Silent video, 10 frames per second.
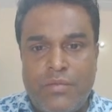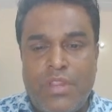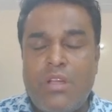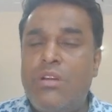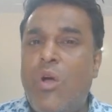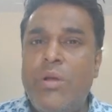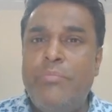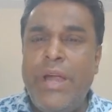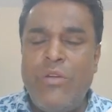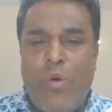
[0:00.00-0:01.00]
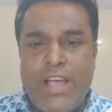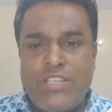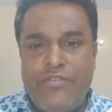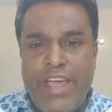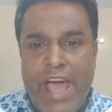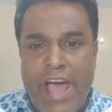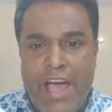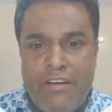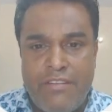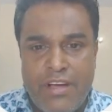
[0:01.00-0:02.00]
Now in bitwise, we
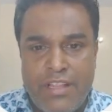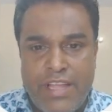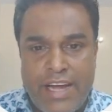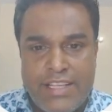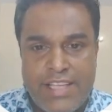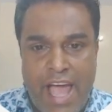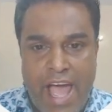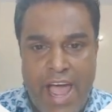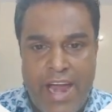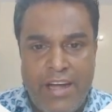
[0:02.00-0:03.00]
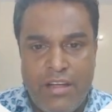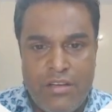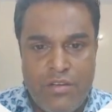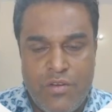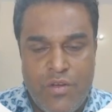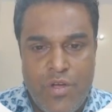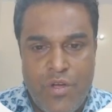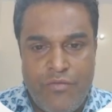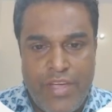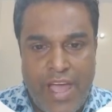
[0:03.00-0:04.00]
have that is and,
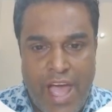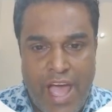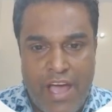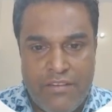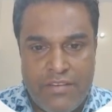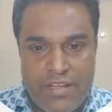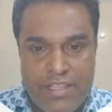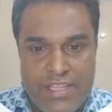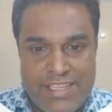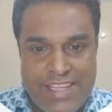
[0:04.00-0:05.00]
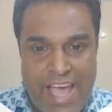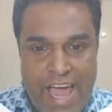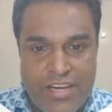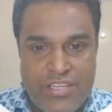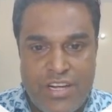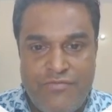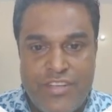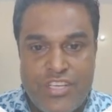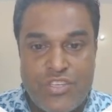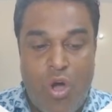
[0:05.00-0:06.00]
we have this character
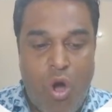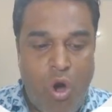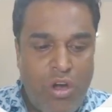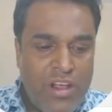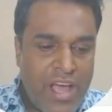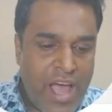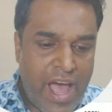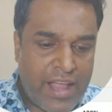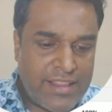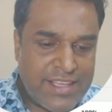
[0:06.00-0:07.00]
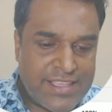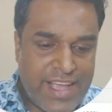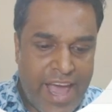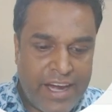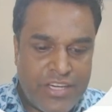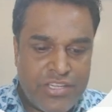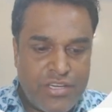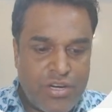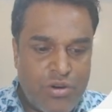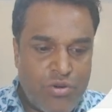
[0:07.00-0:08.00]
which is or, and this
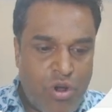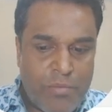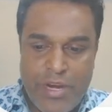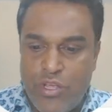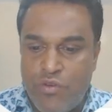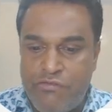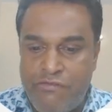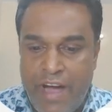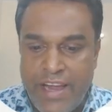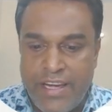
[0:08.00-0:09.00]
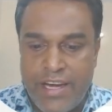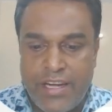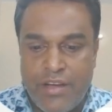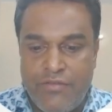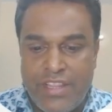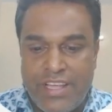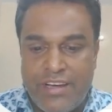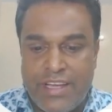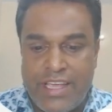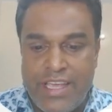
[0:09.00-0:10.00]
character normally you find it with
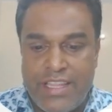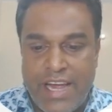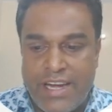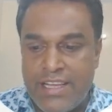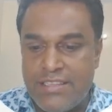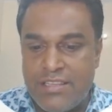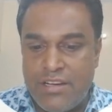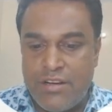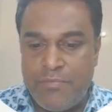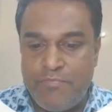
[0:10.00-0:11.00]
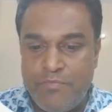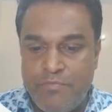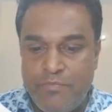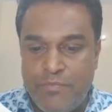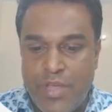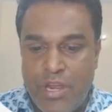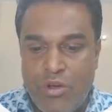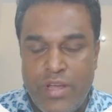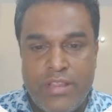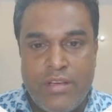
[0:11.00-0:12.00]
the key that is
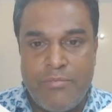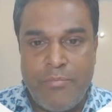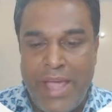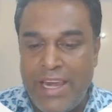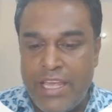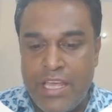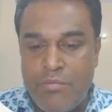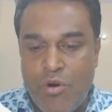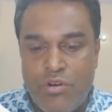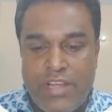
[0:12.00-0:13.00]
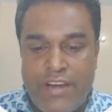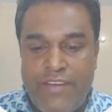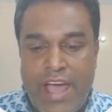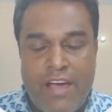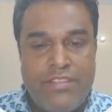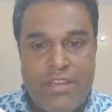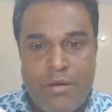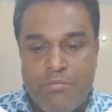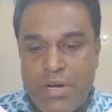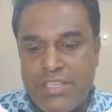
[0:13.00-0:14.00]
in the main keyboard that we have the
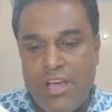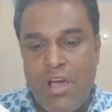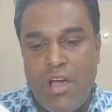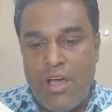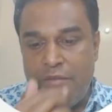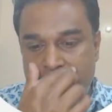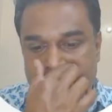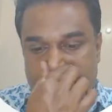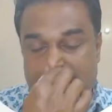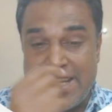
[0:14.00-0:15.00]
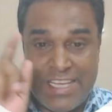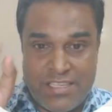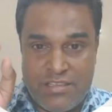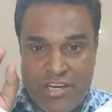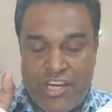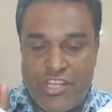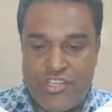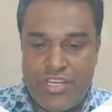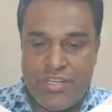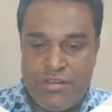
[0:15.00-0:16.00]
numbers with the 6 digit.